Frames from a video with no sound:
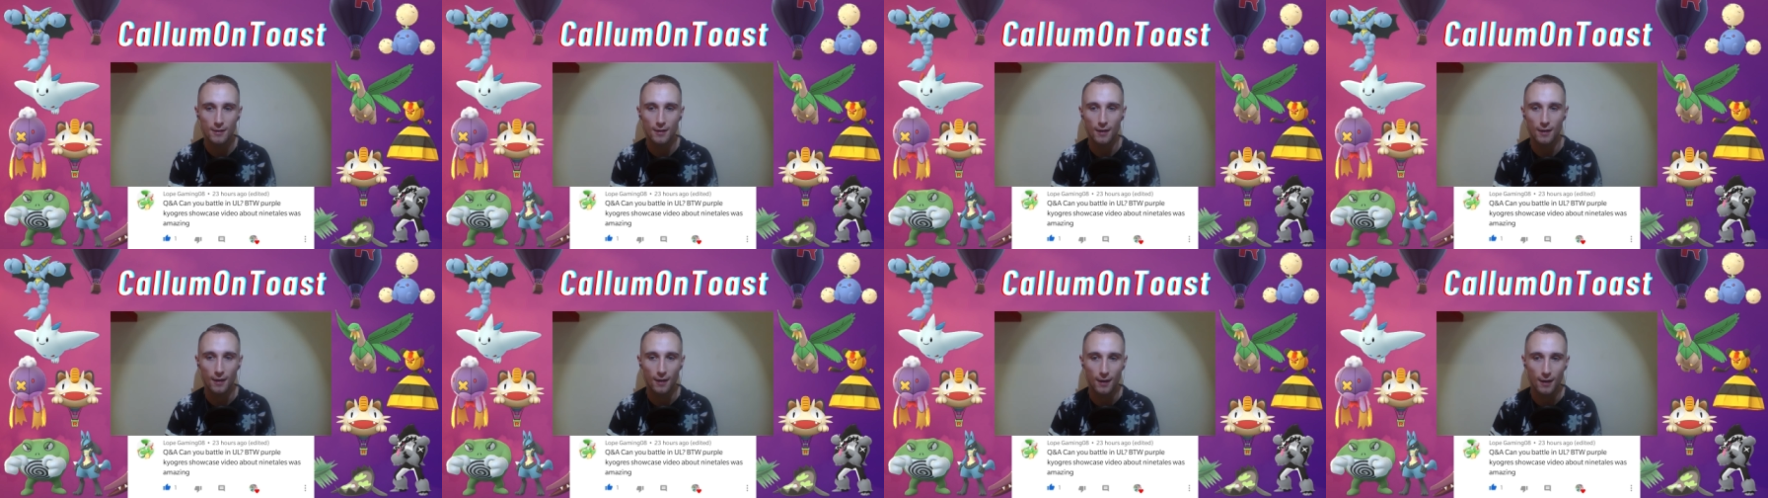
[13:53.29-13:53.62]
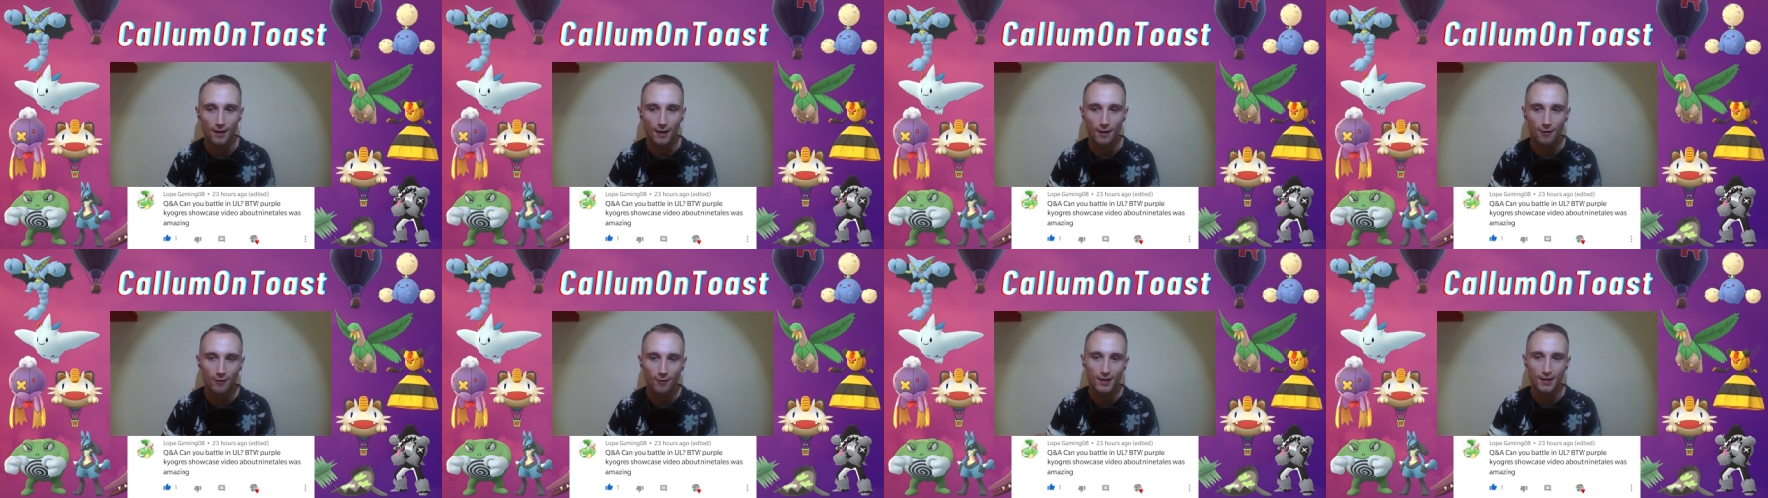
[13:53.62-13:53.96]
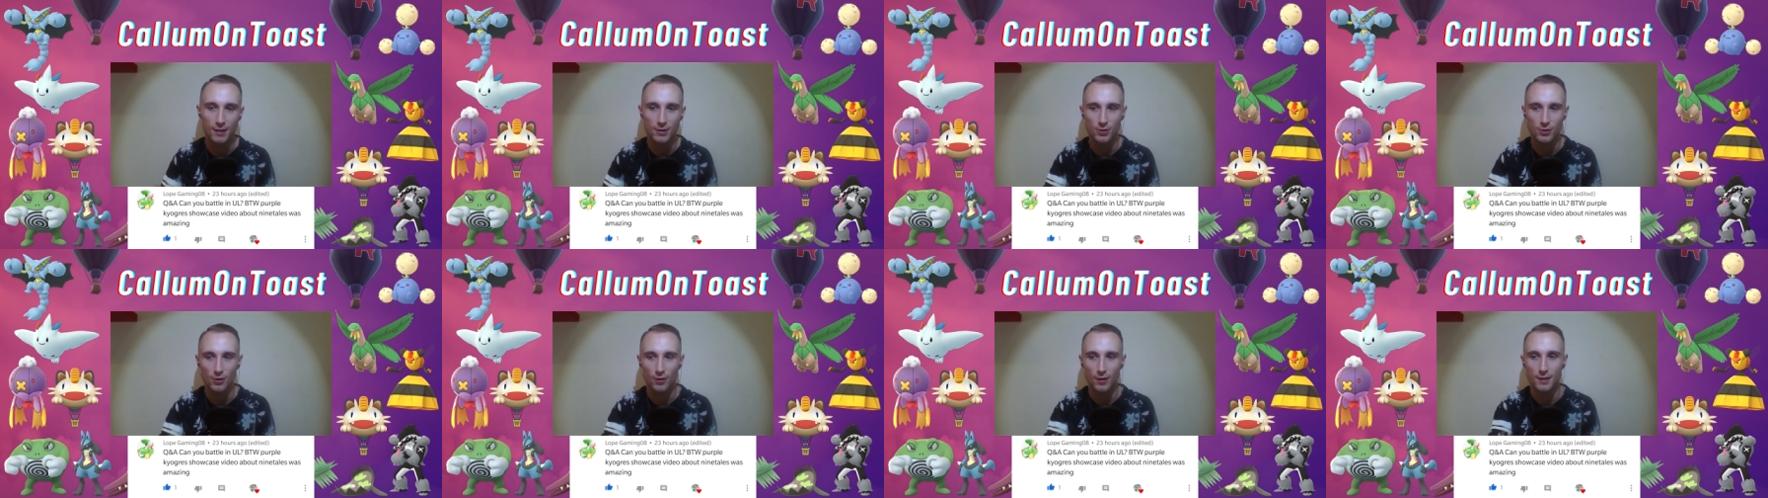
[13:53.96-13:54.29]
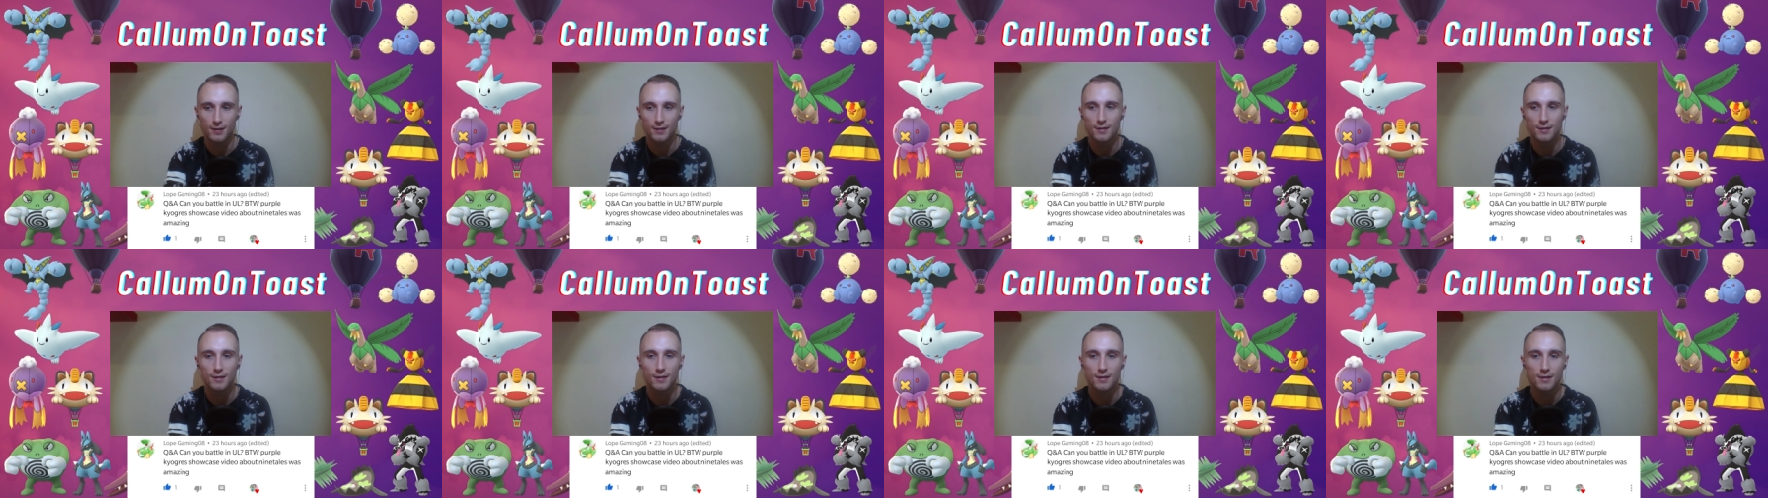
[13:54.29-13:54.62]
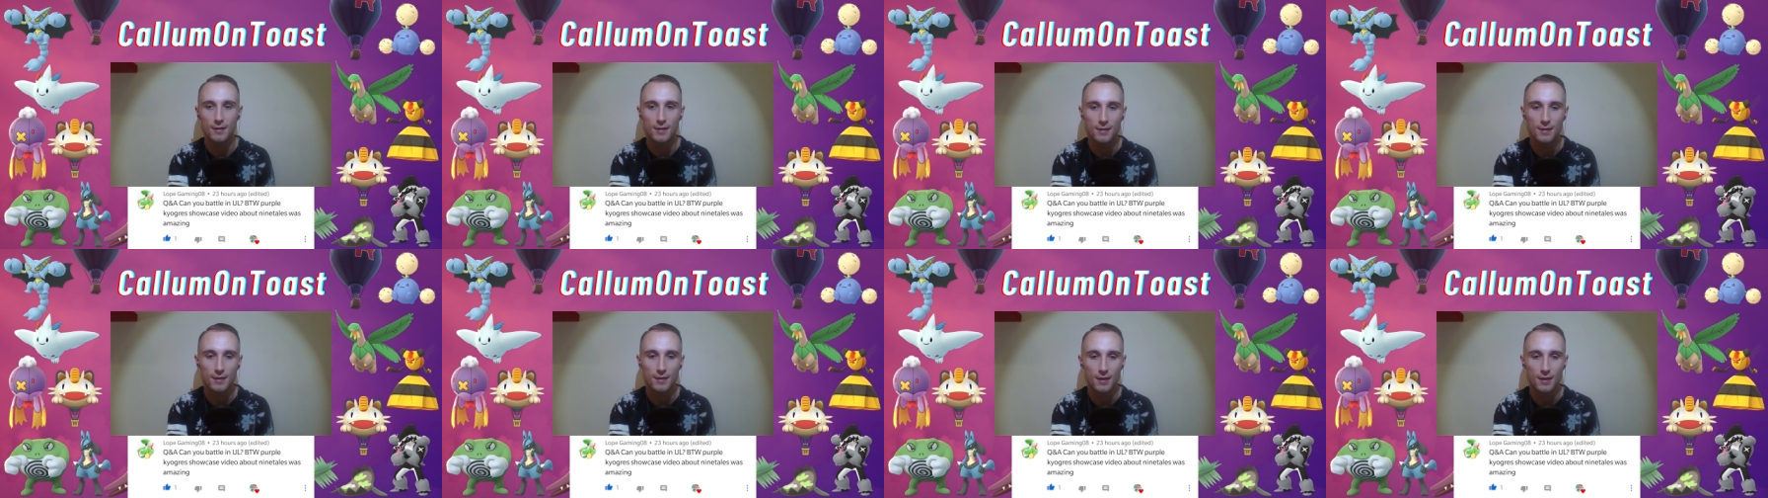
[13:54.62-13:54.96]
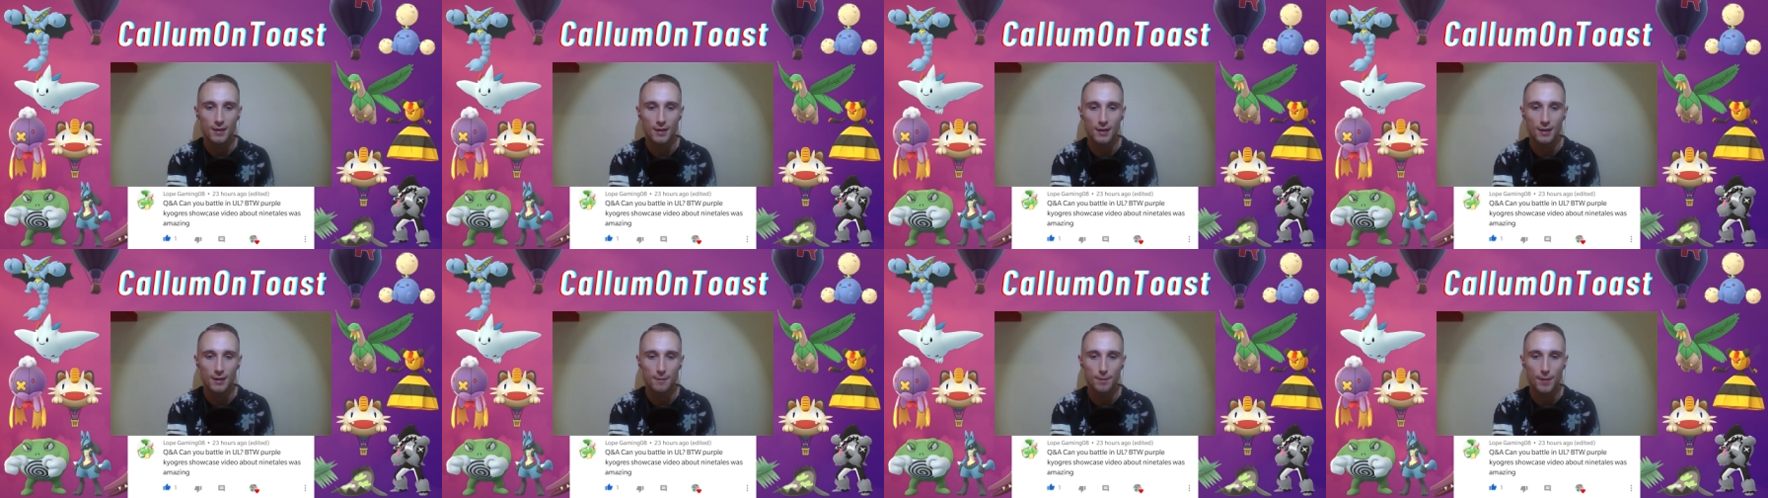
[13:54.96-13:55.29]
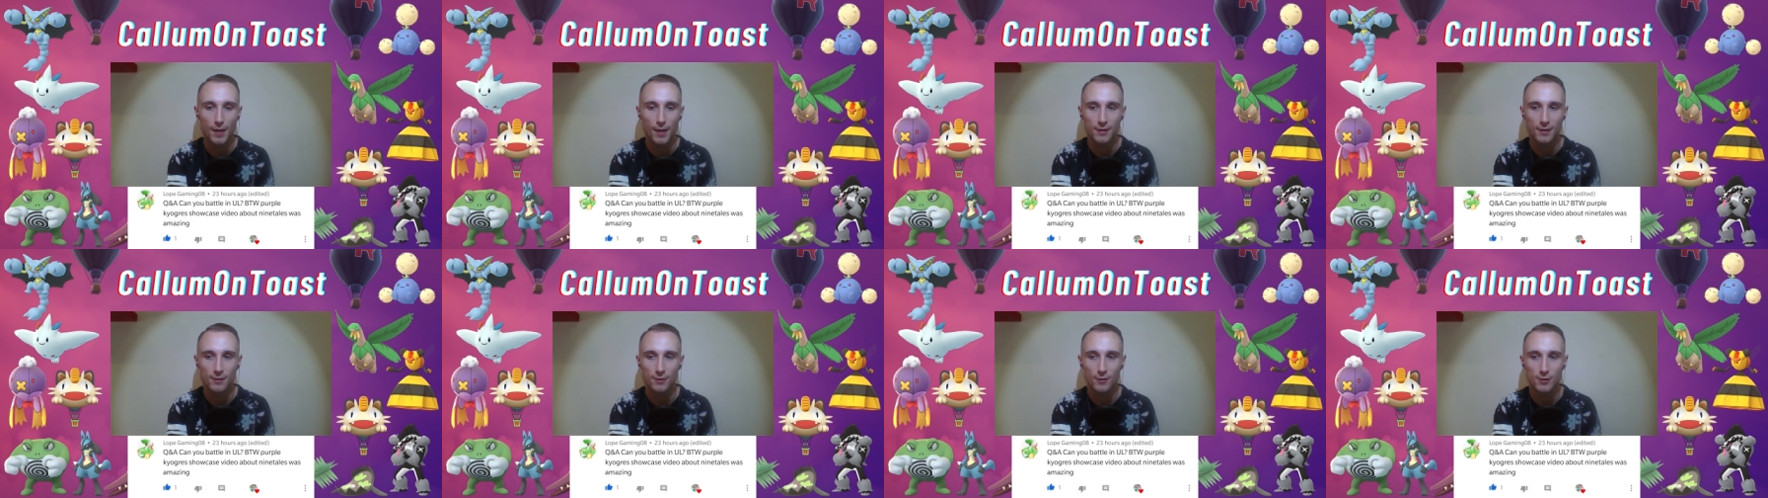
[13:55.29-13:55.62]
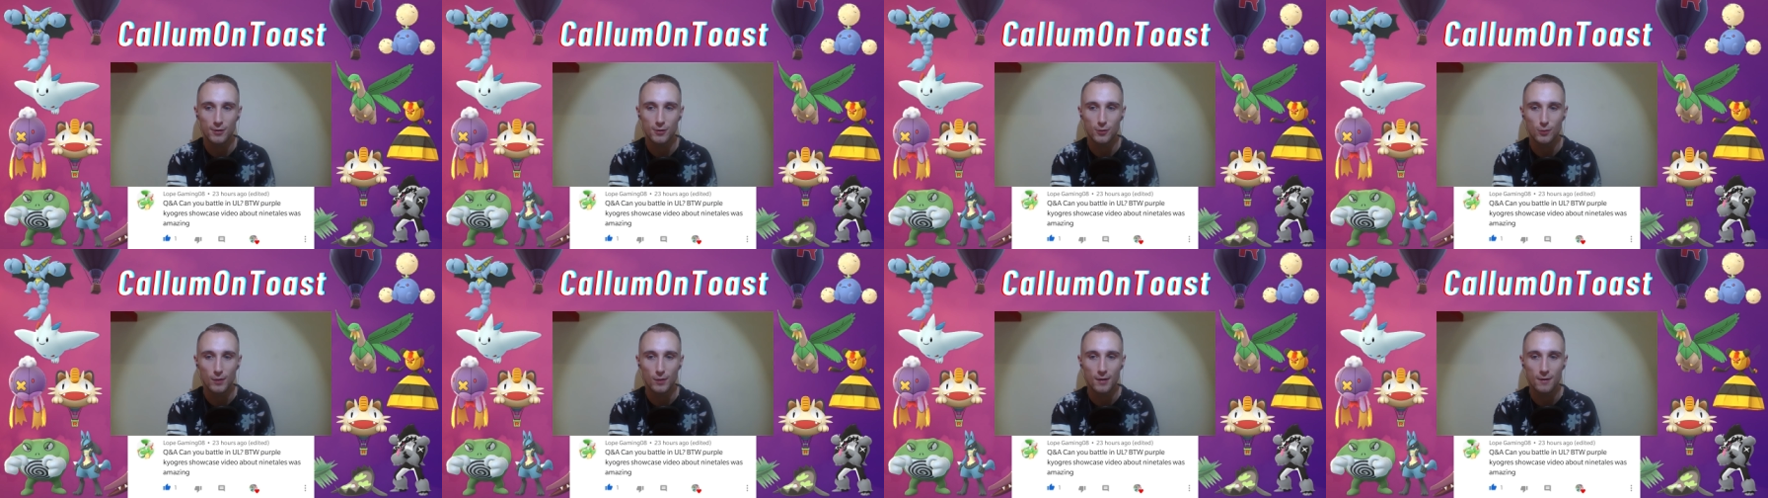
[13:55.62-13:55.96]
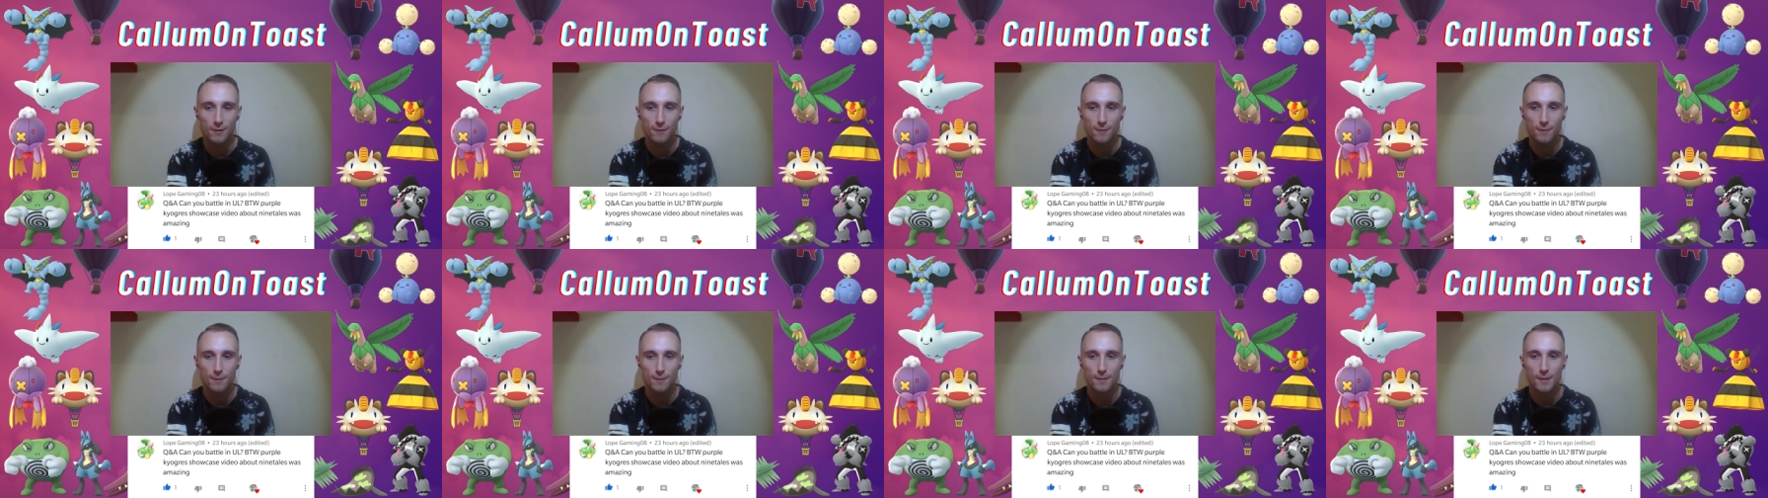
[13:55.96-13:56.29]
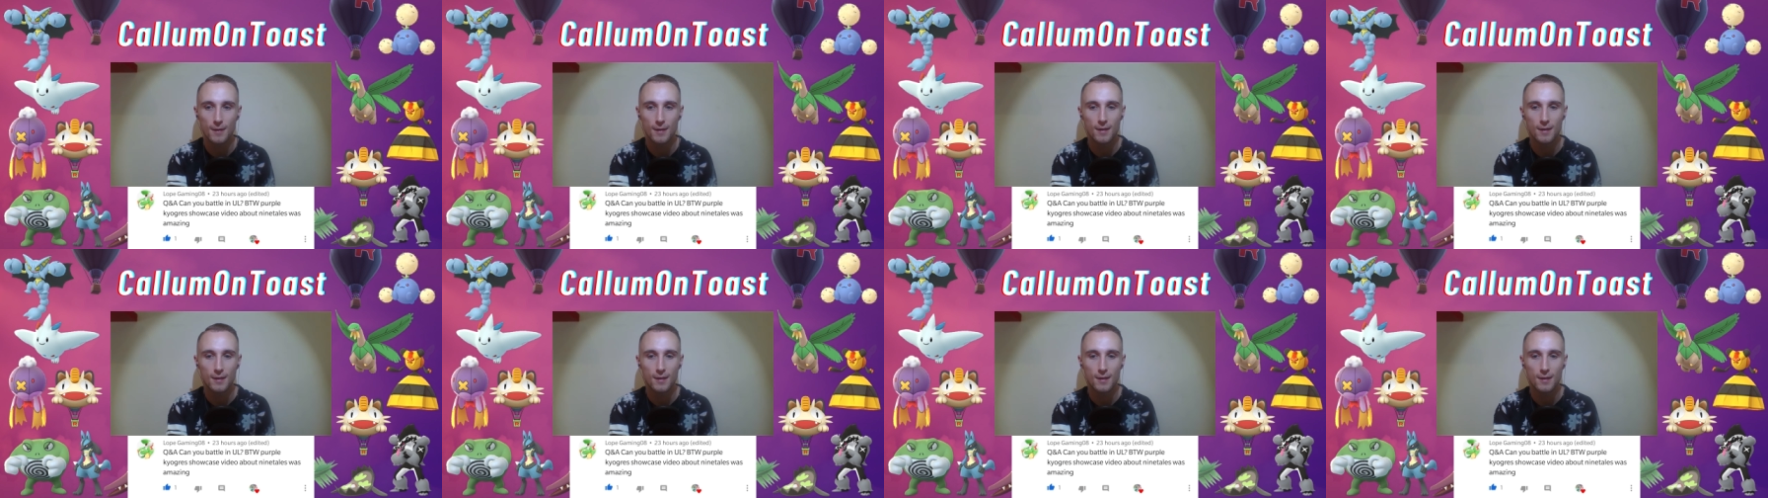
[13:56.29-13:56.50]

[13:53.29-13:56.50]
I really enjoyed the battles with